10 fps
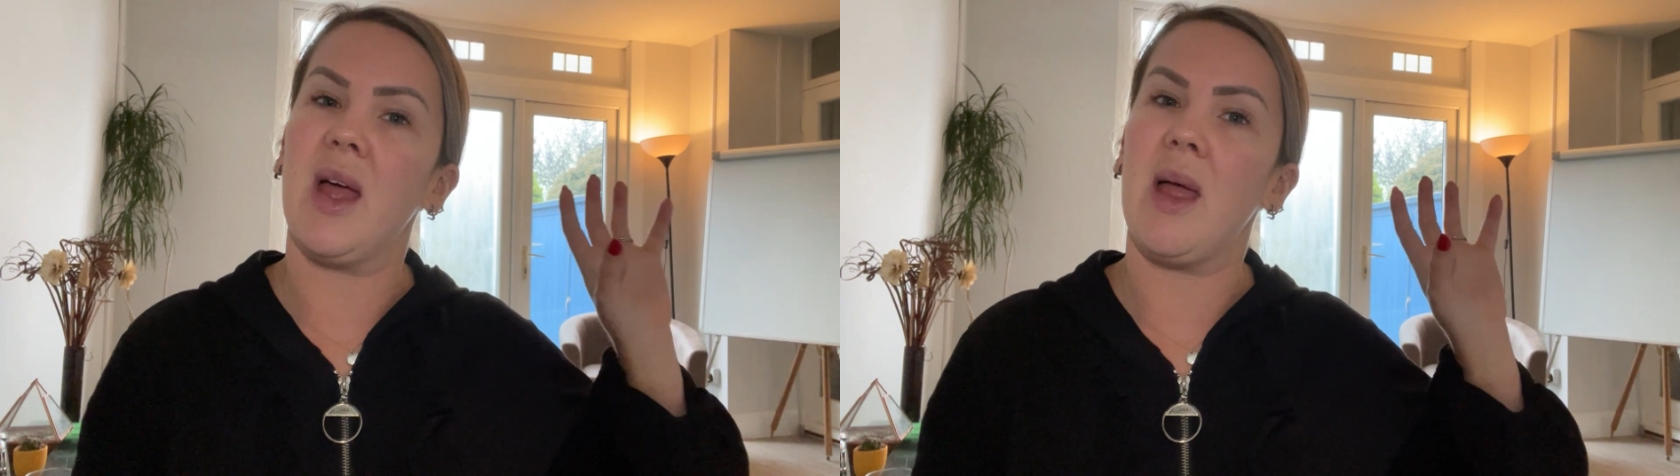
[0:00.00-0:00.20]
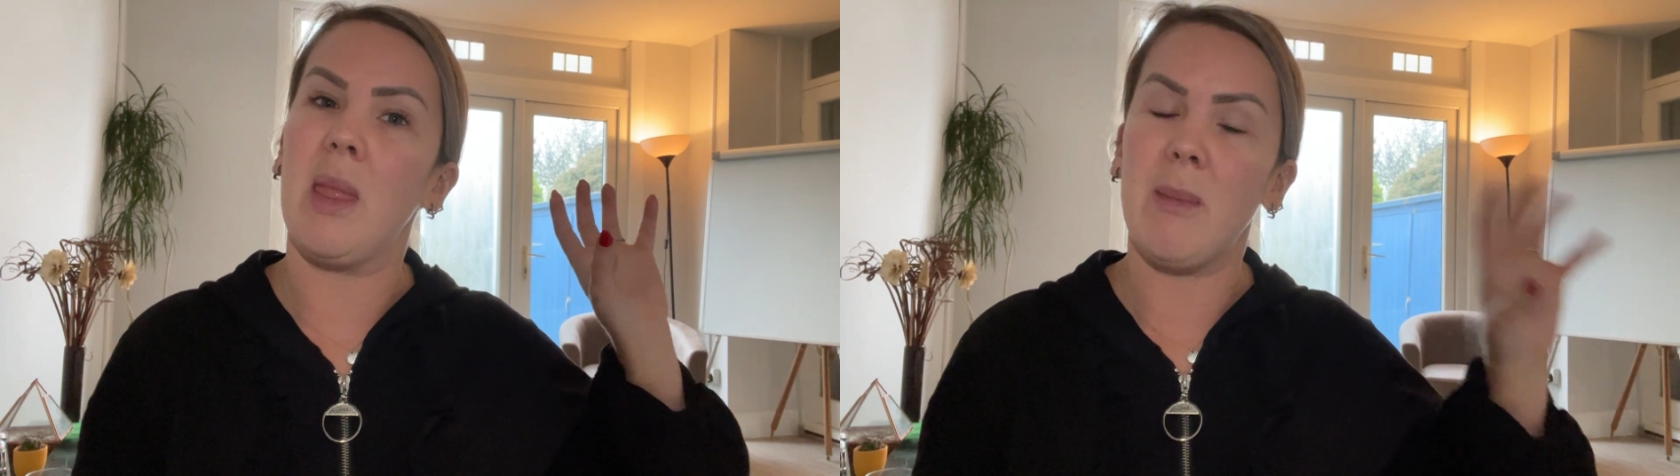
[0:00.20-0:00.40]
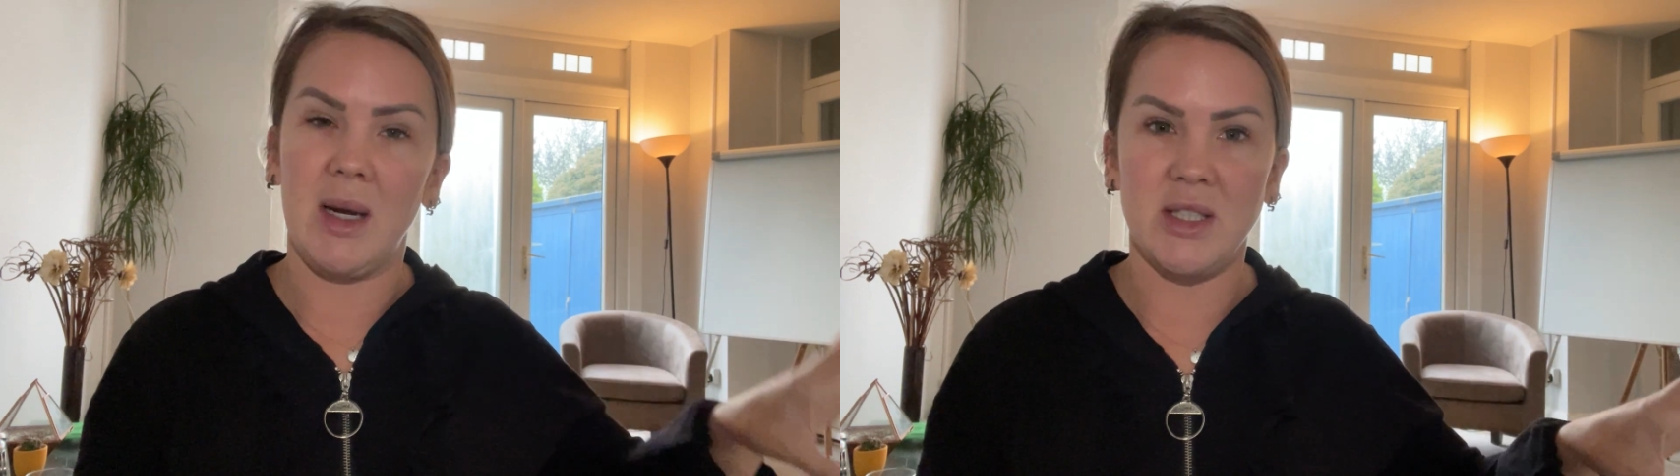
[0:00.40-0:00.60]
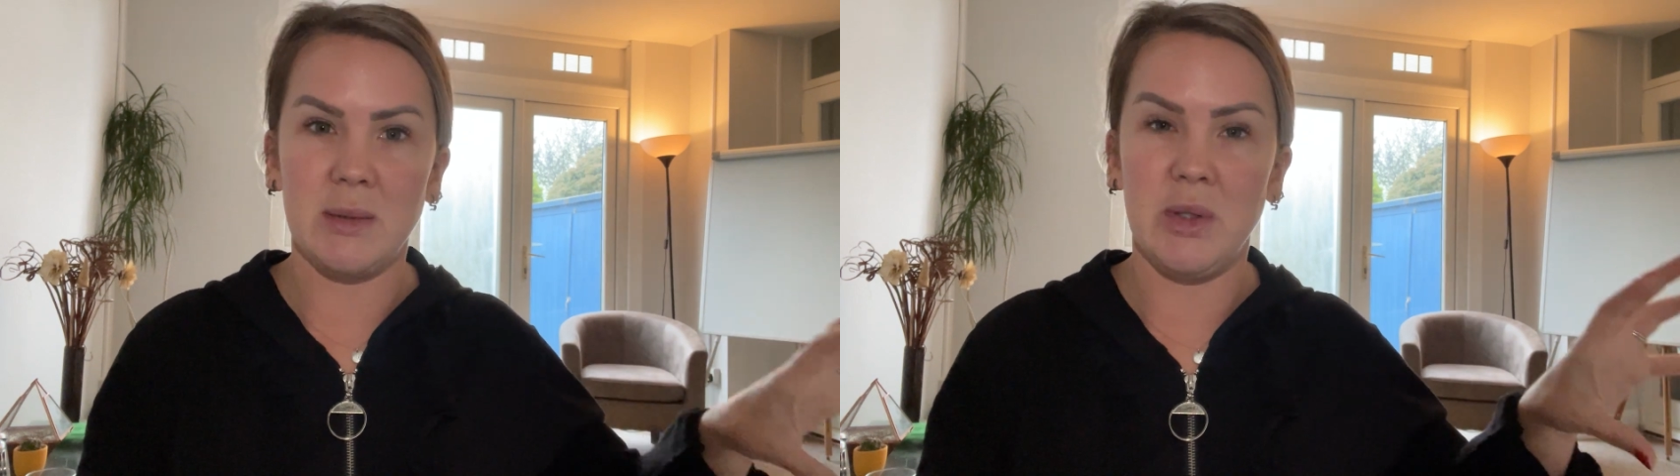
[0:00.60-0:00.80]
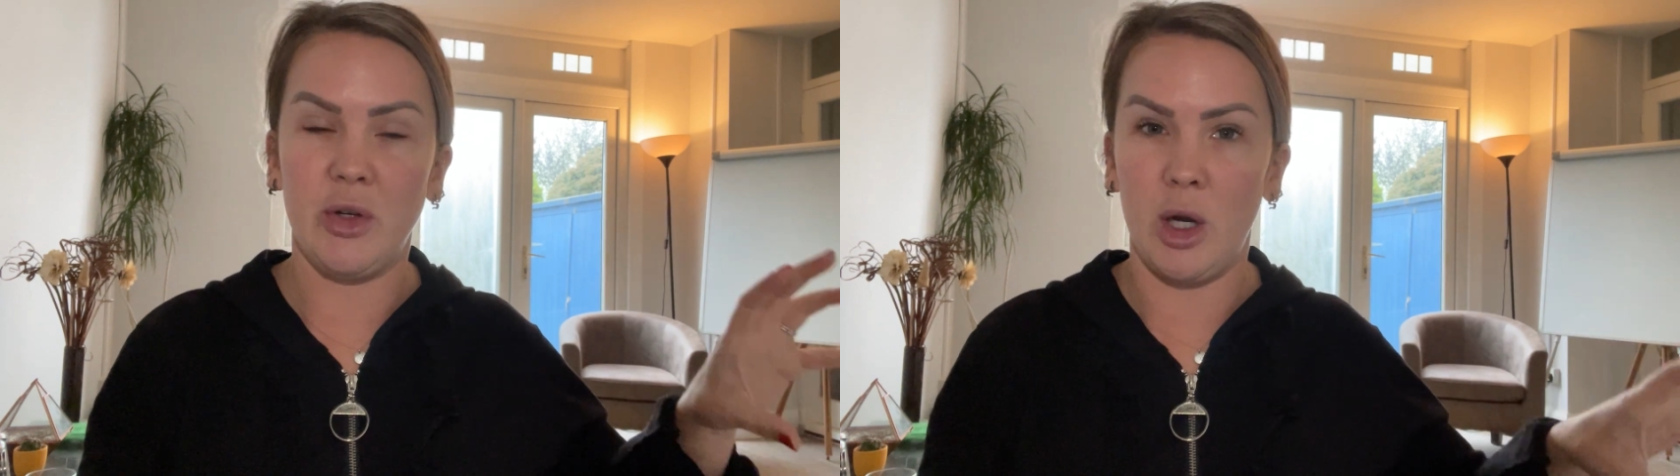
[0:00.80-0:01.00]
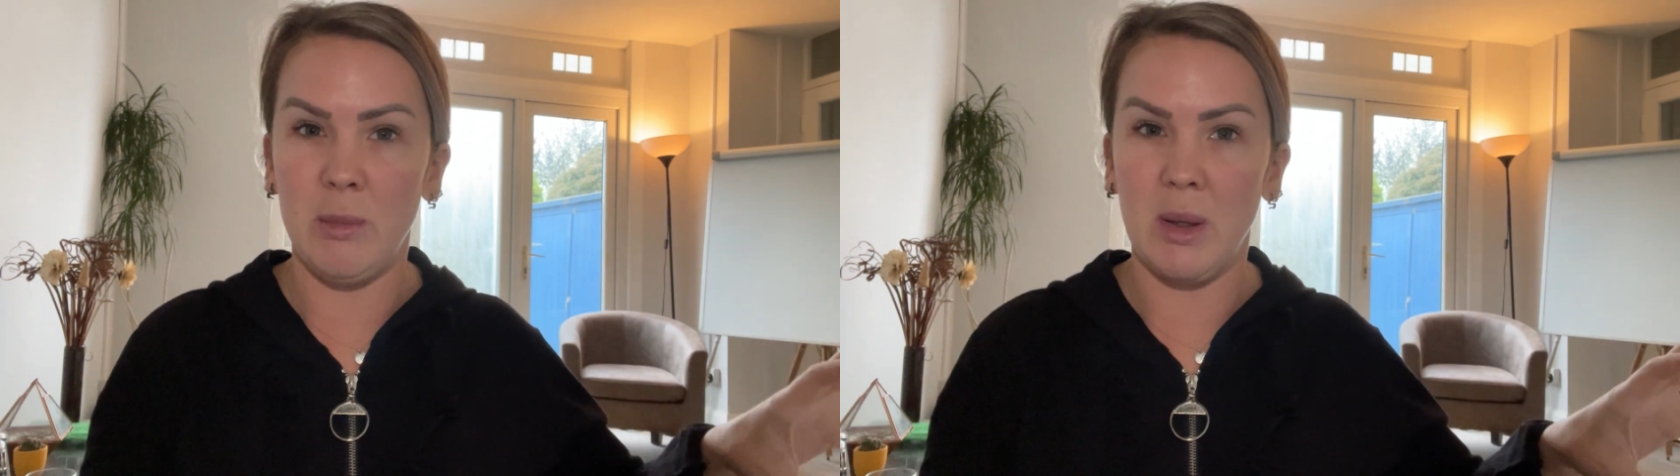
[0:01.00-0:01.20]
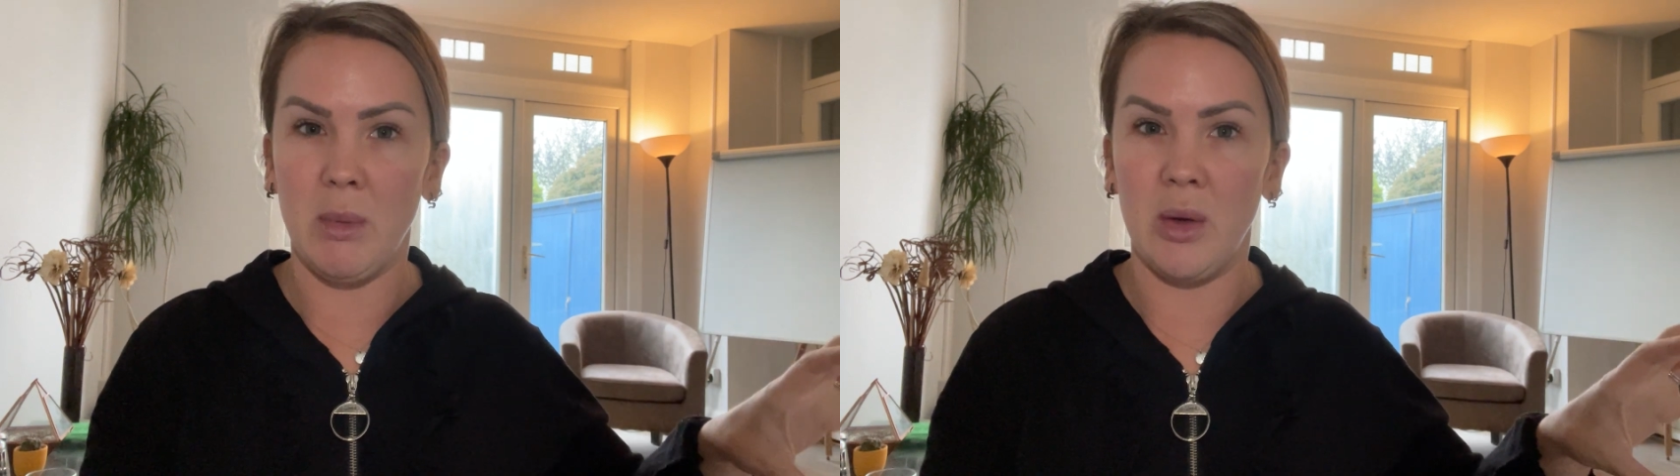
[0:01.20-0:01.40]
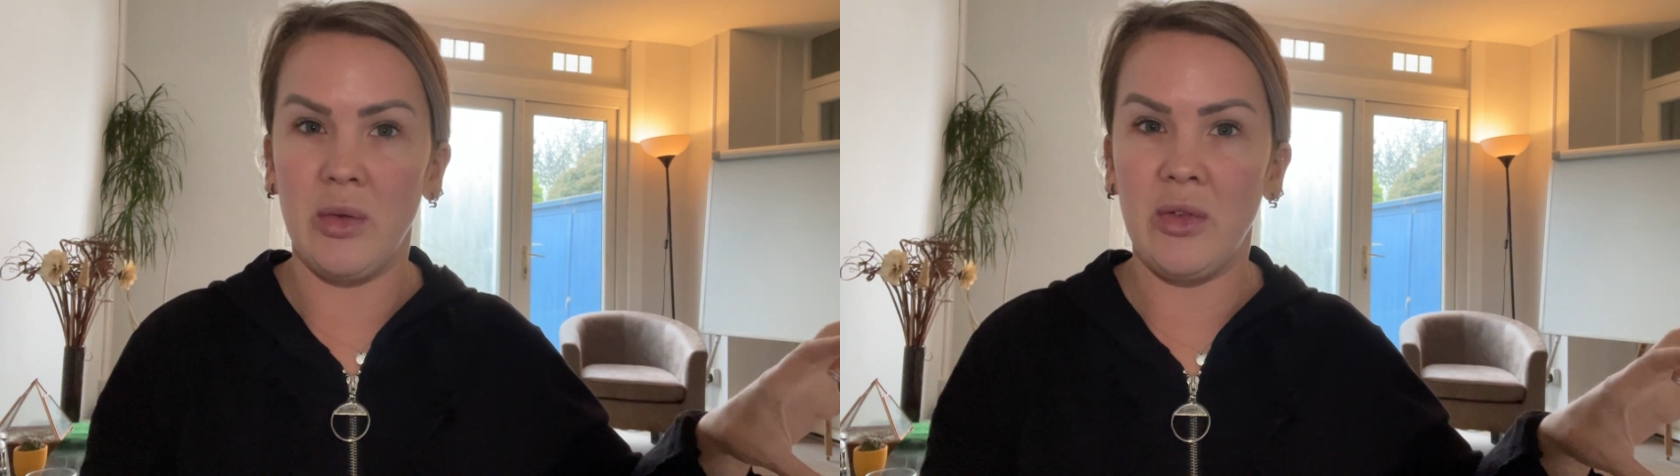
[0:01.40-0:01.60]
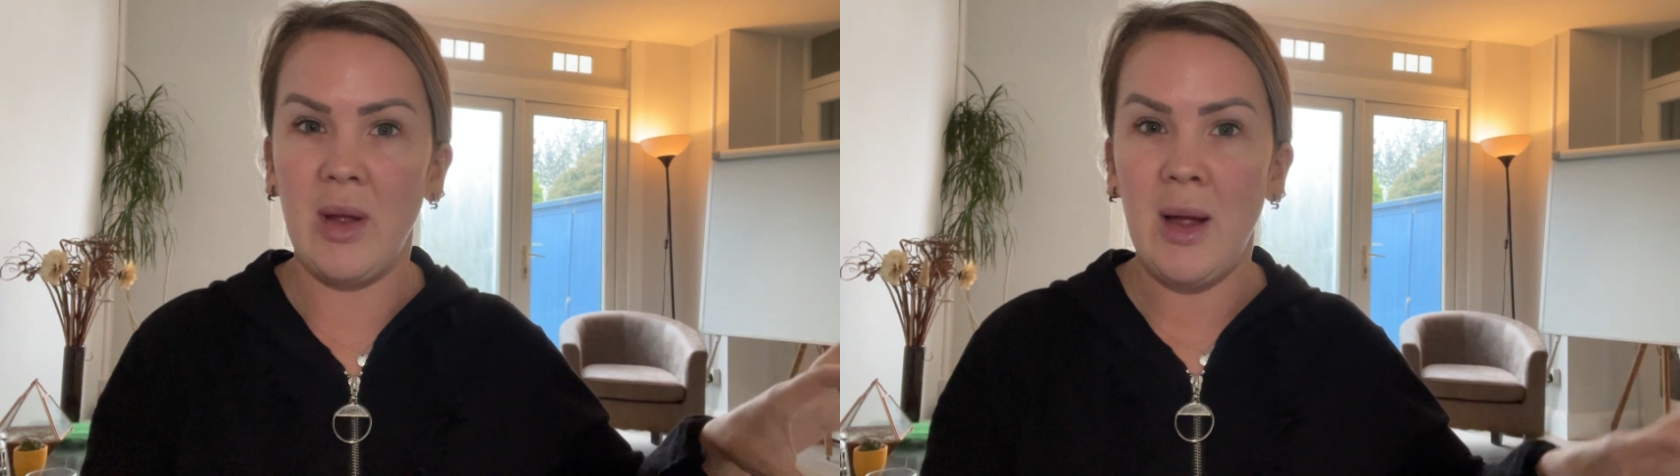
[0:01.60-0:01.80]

and the maladaptive coping modes.